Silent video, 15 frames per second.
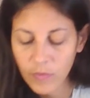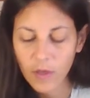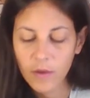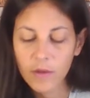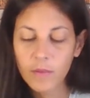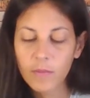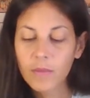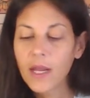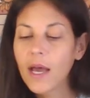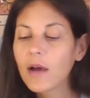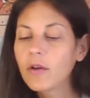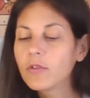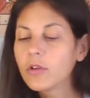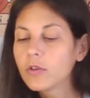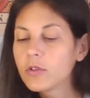And I'm
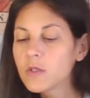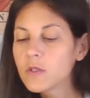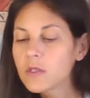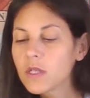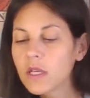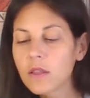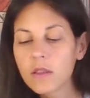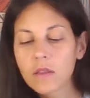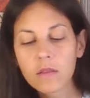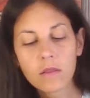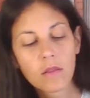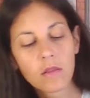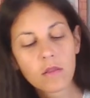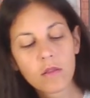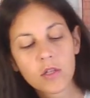now noticing
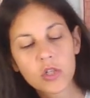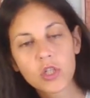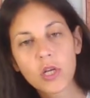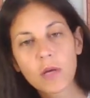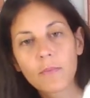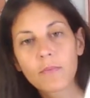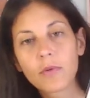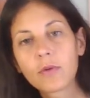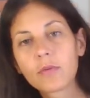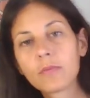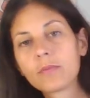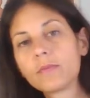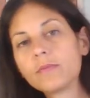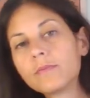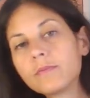the ship
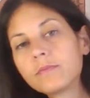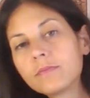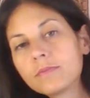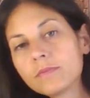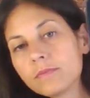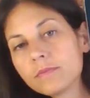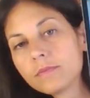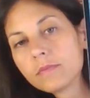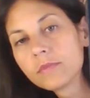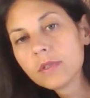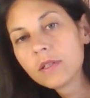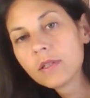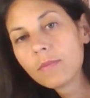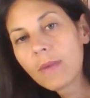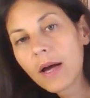
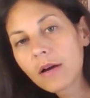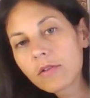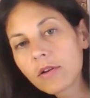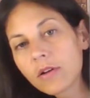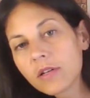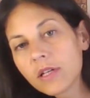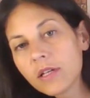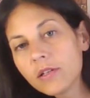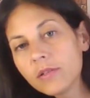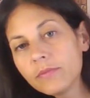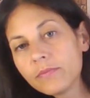in the background here.